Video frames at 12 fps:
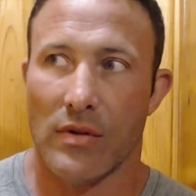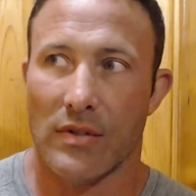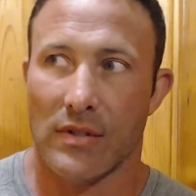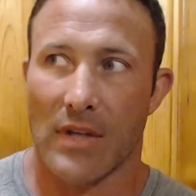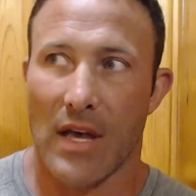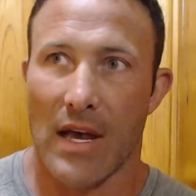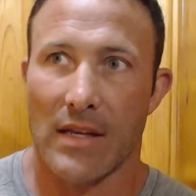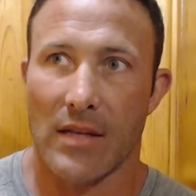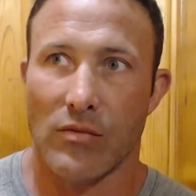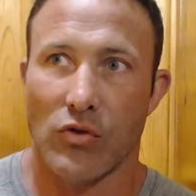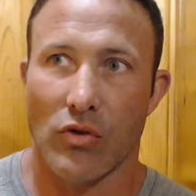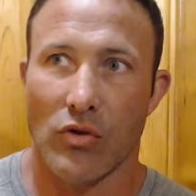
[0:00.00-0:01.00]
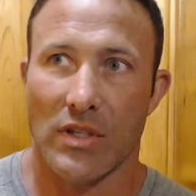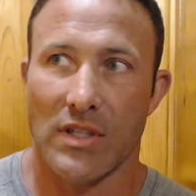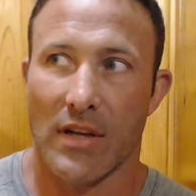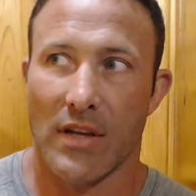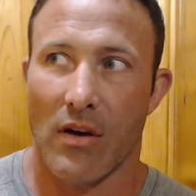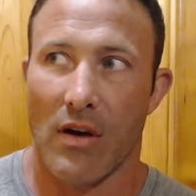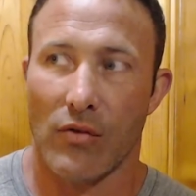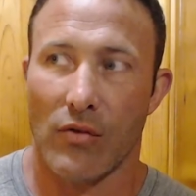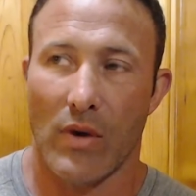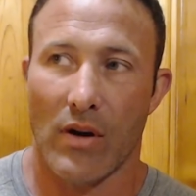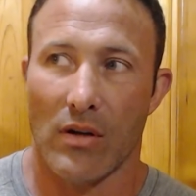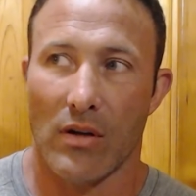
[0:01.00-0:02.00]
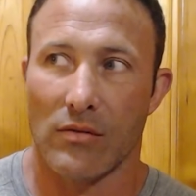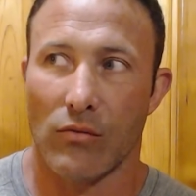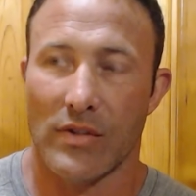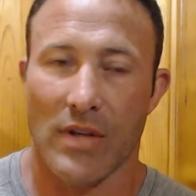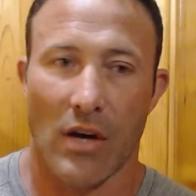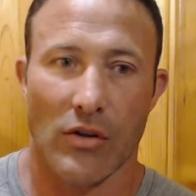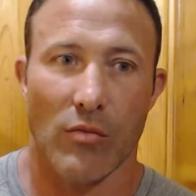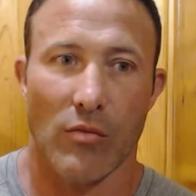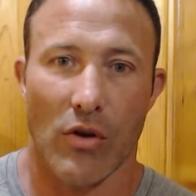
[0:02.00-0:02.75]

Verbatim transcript: There's a guy named Georgi Dinkov who went on with Dr.